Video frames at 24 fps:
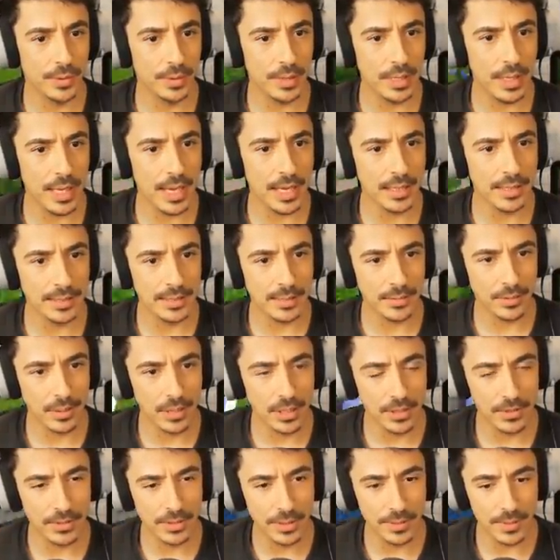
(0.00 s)
Yes, I'm going
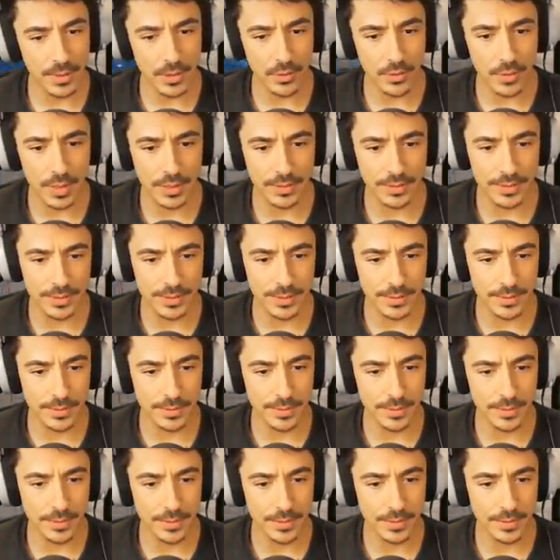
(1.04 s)
to use the blue ones.
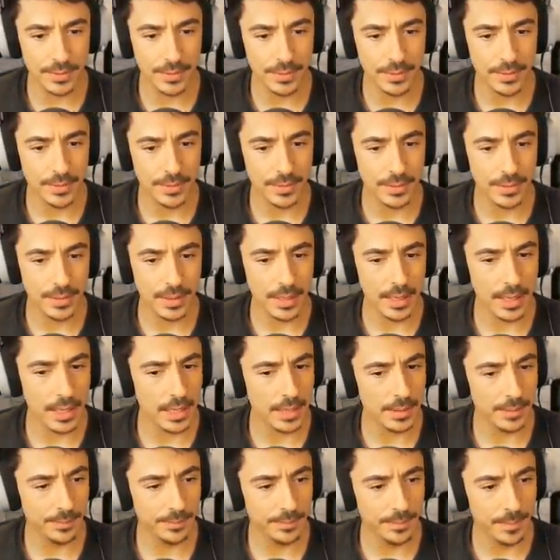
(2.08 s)
I
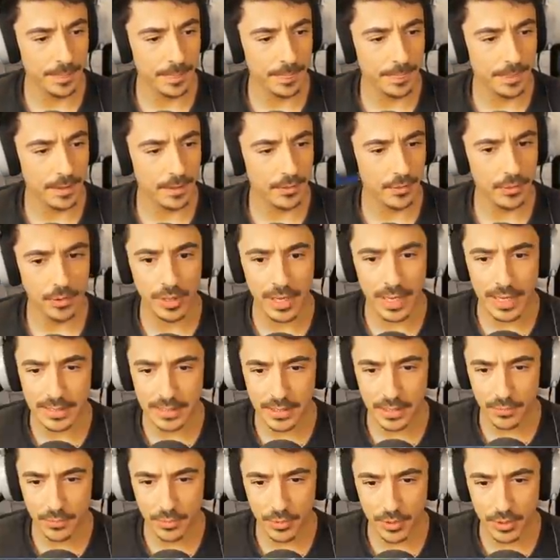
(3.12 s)
am.
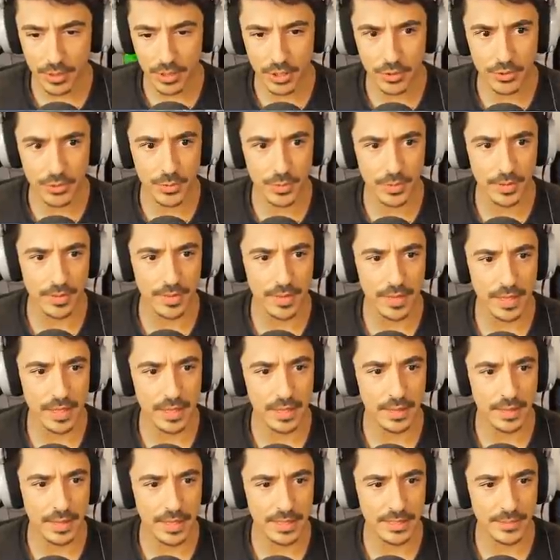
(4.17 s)
Unless I want to use one of
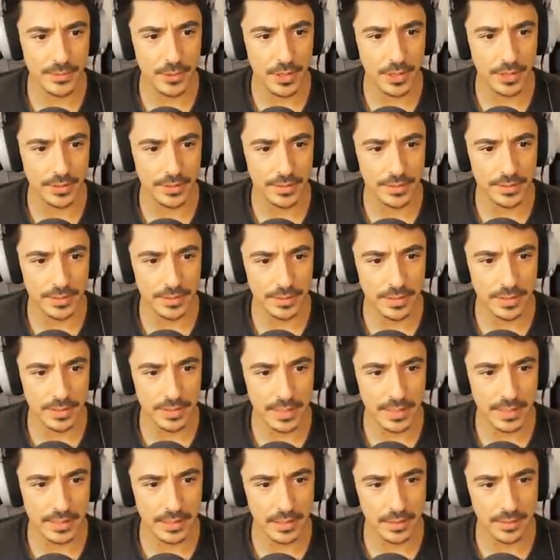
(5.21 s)
the these ones, because
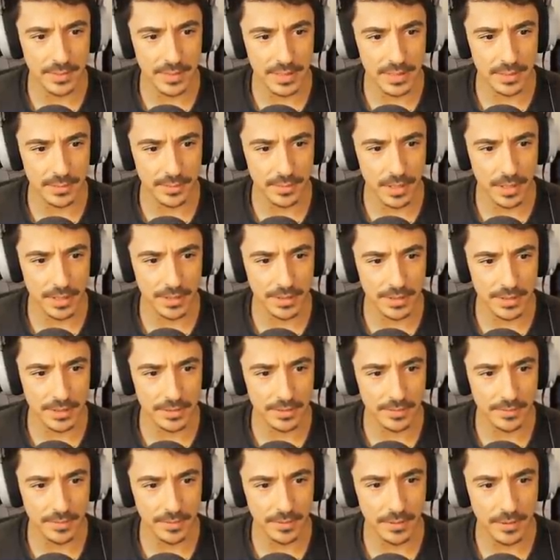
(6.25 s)
these come in some
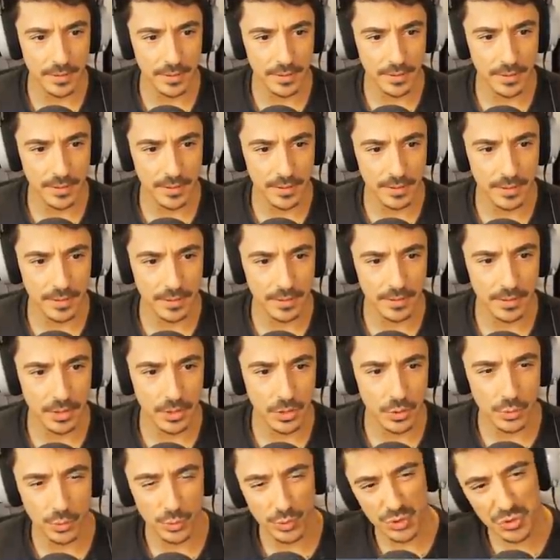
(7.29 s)
nice
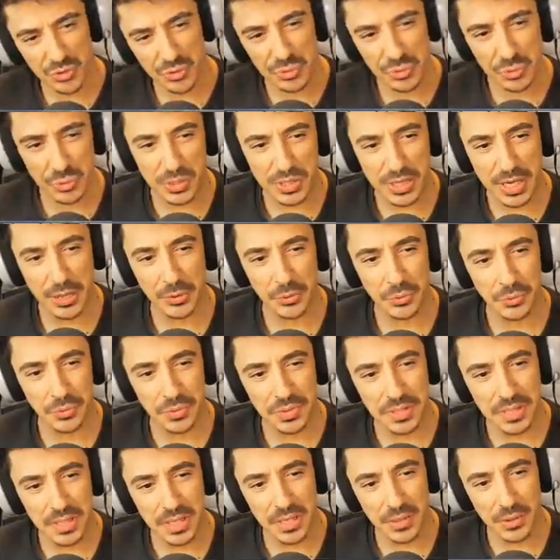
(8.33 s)
neutral
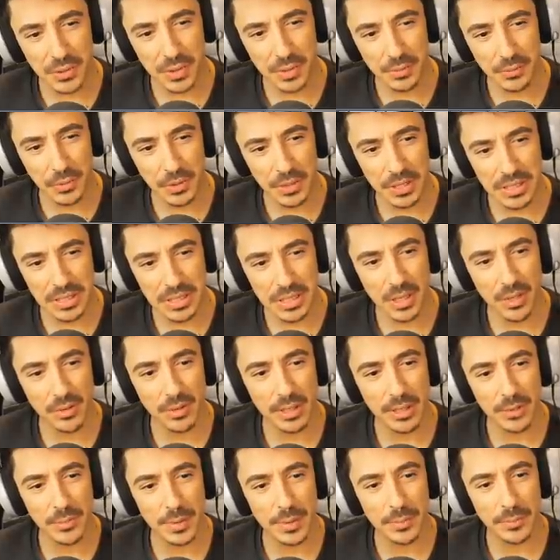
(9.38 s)
tones, though. I want it to go a
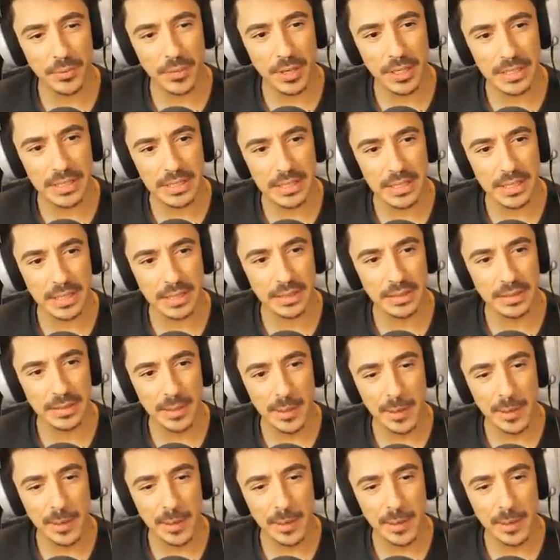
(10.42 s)
little bit brighter.